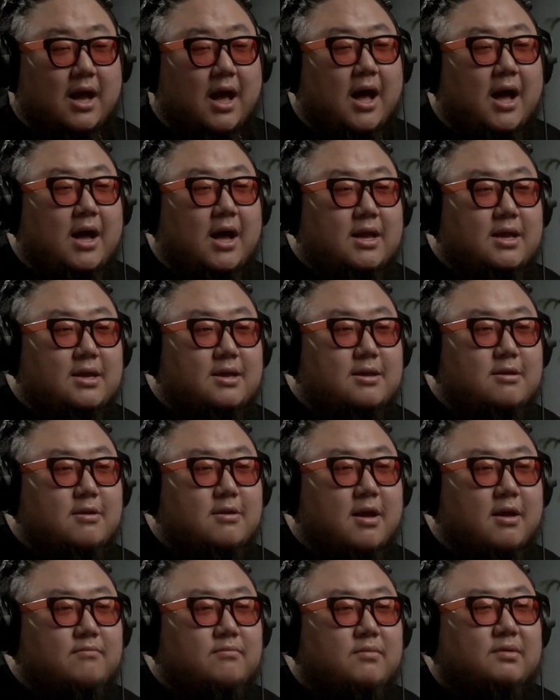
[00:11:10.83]
I
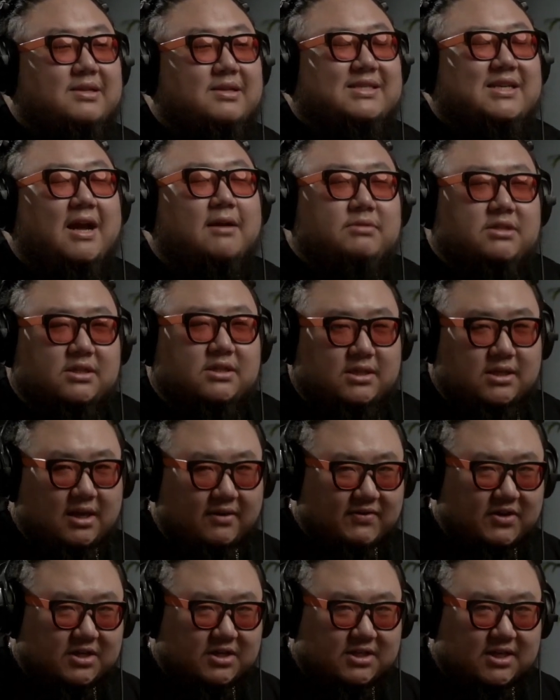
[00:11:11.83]
am tempted to give
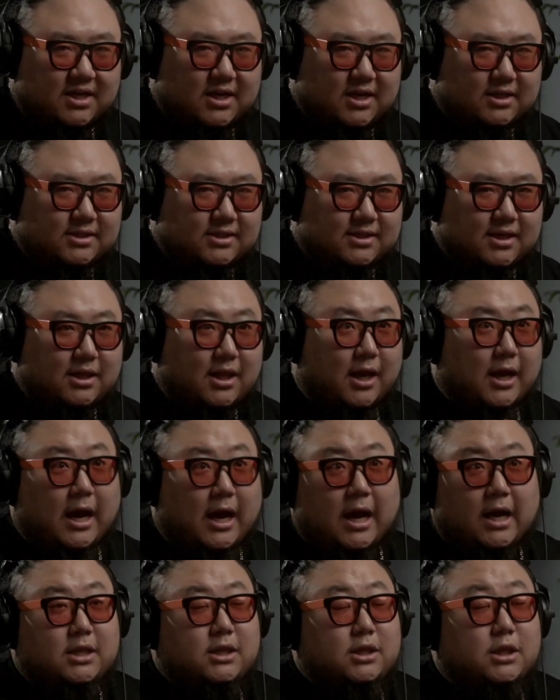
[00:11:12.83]
it a 10 out of 10. Like,
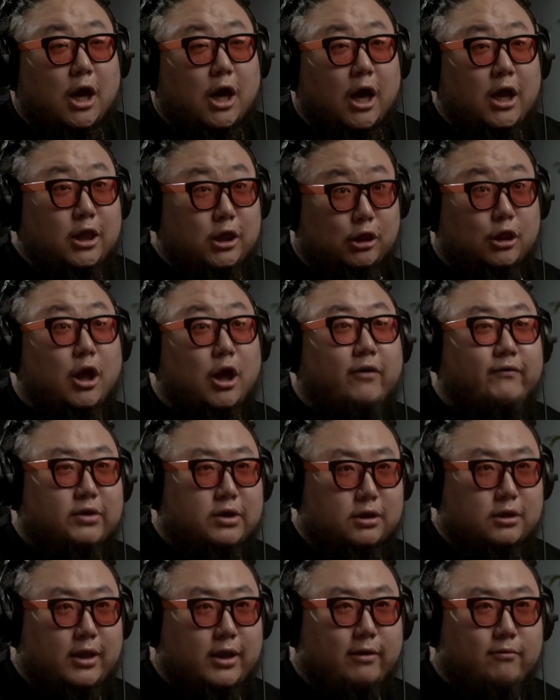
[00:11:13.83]
I love it.
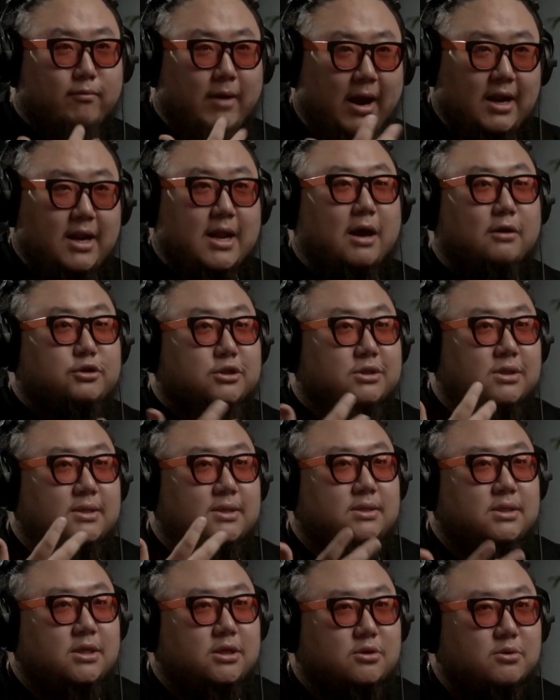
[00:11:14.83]
Like, right now, just
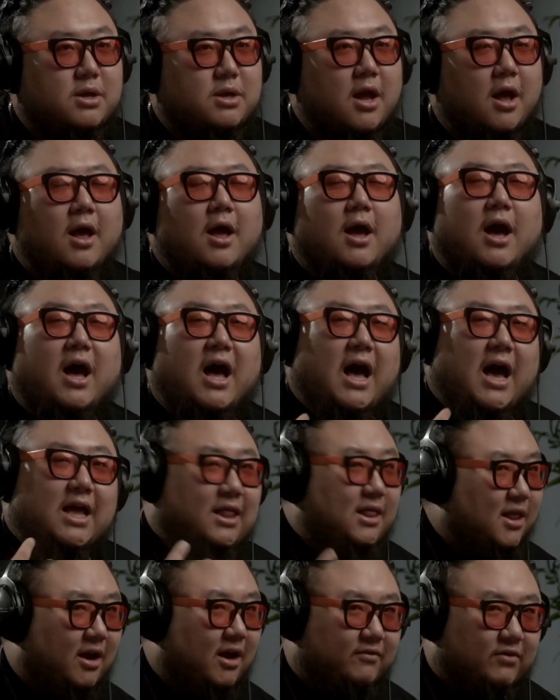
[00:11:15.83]
listening to it, I
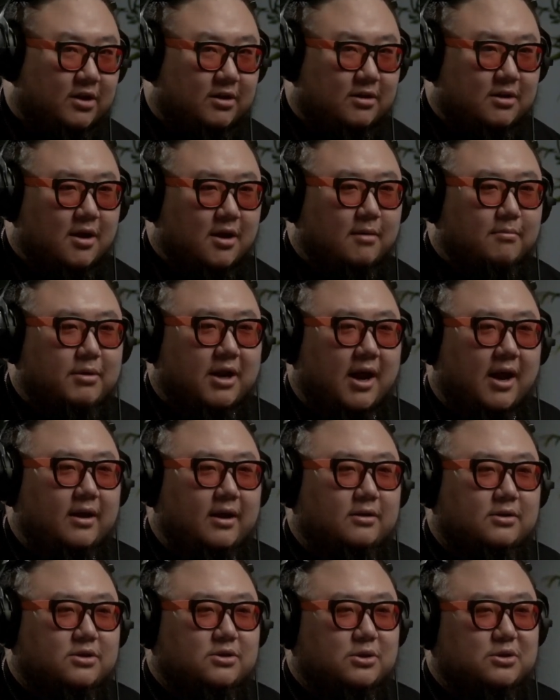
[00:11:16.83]
love it. But I
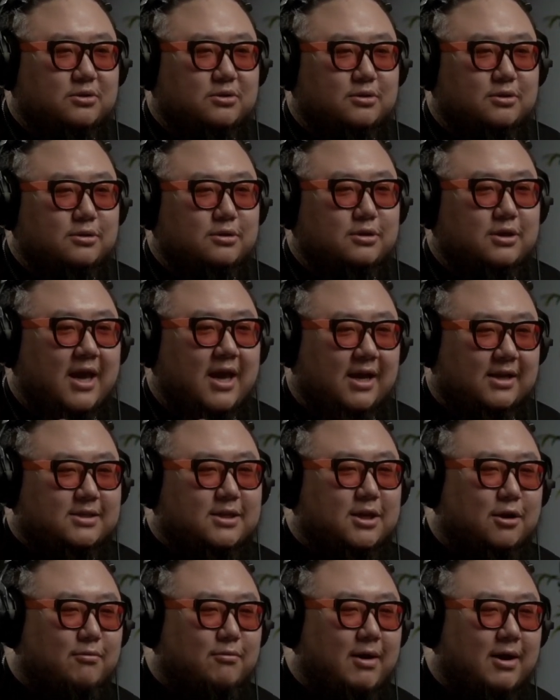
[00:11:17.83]
also can't
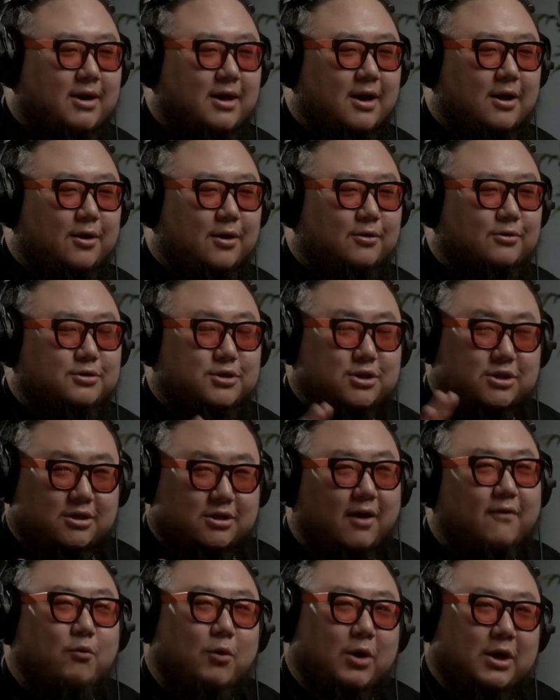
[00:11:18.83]
tell right now, just
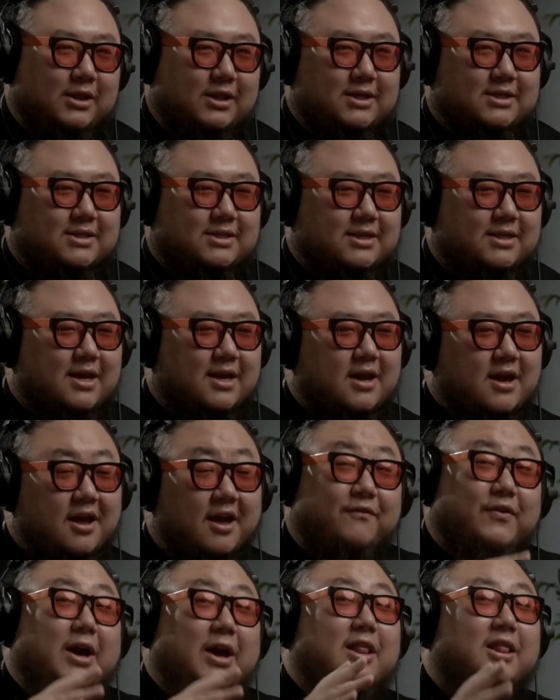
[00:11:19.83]
off one listen,
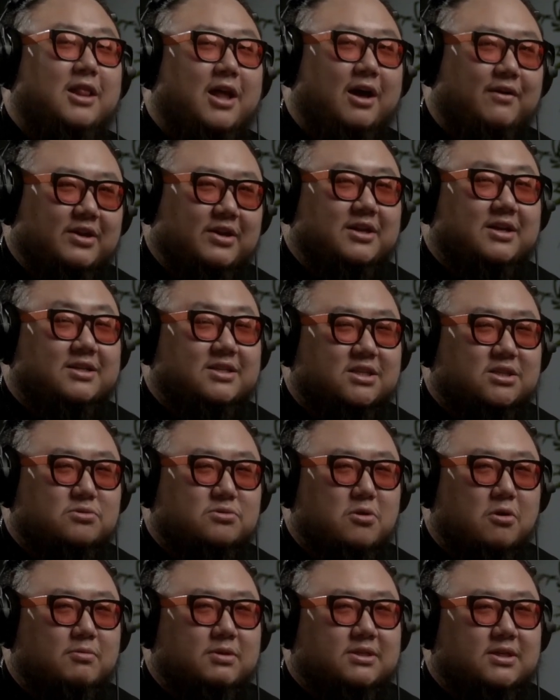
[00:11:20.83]
if I love it because it's
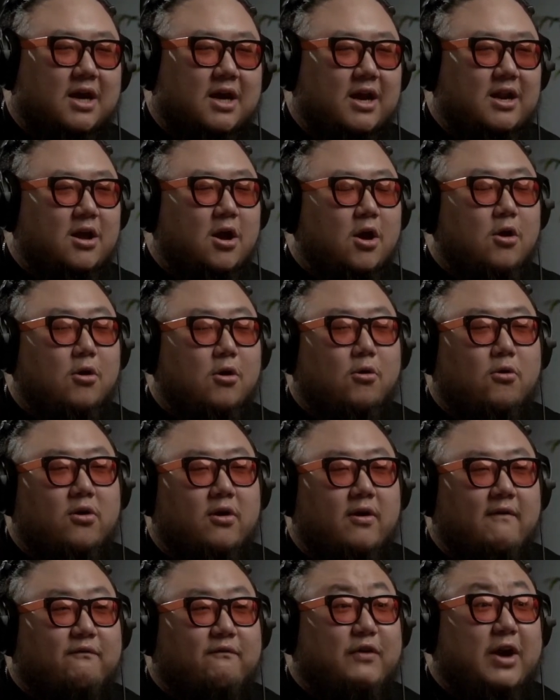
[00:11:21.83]
Promise9, or
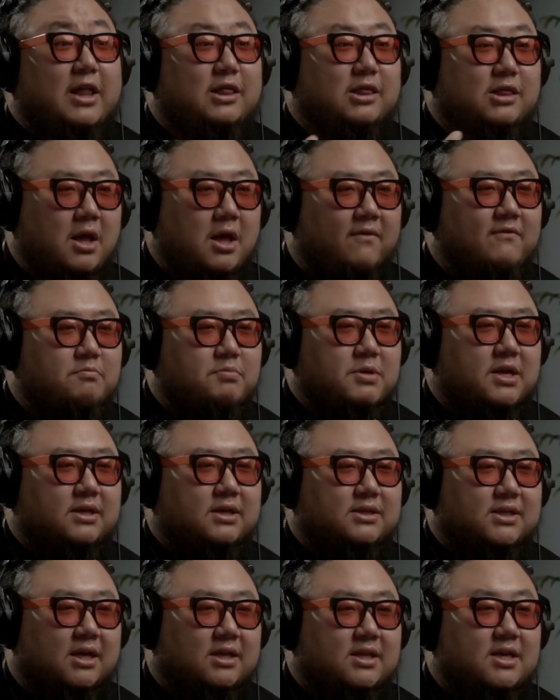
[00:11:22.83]
if I love it because
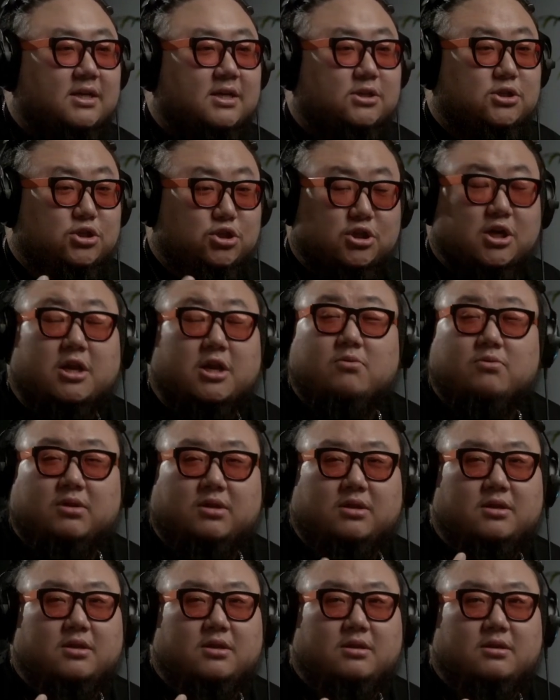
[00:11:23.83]
I think it's
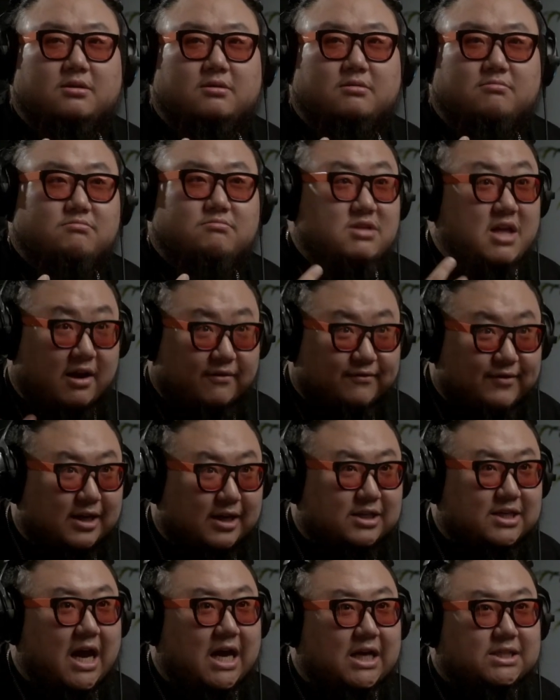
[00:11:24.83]
genuinely that
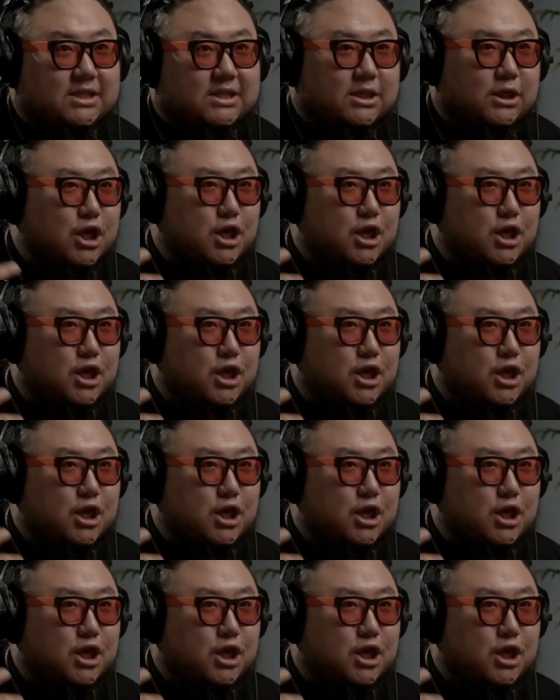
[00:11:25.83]
fantastic.